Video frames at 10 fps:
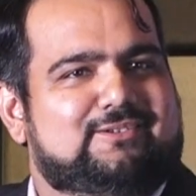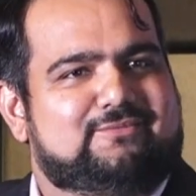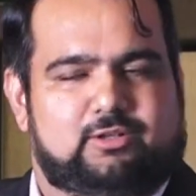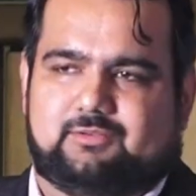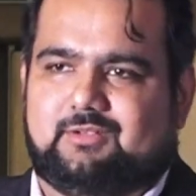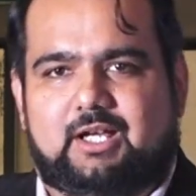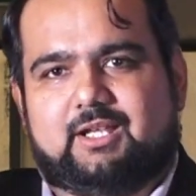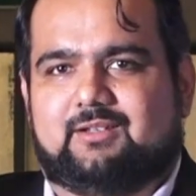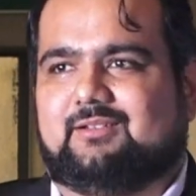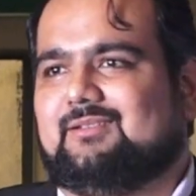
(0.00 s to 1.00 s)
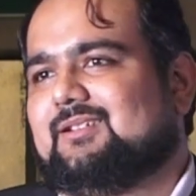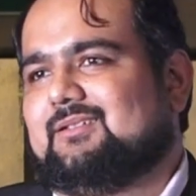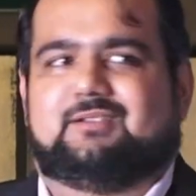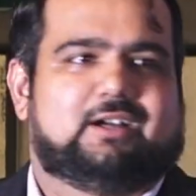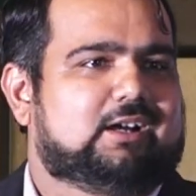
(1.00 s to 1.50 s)
false. Again,
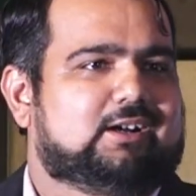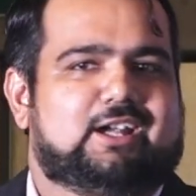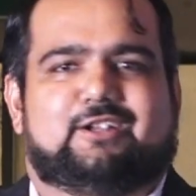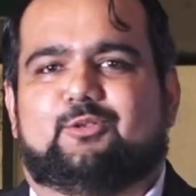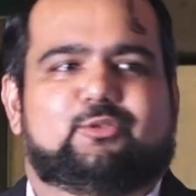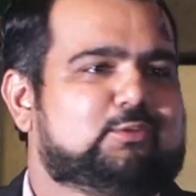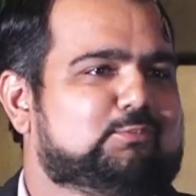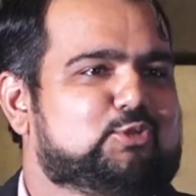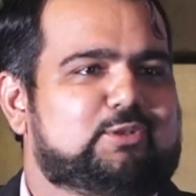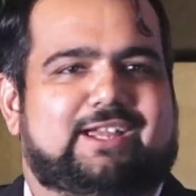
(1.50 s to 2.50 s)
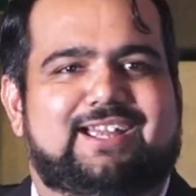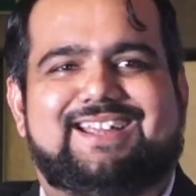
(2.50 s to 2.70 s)
I don't know whom should I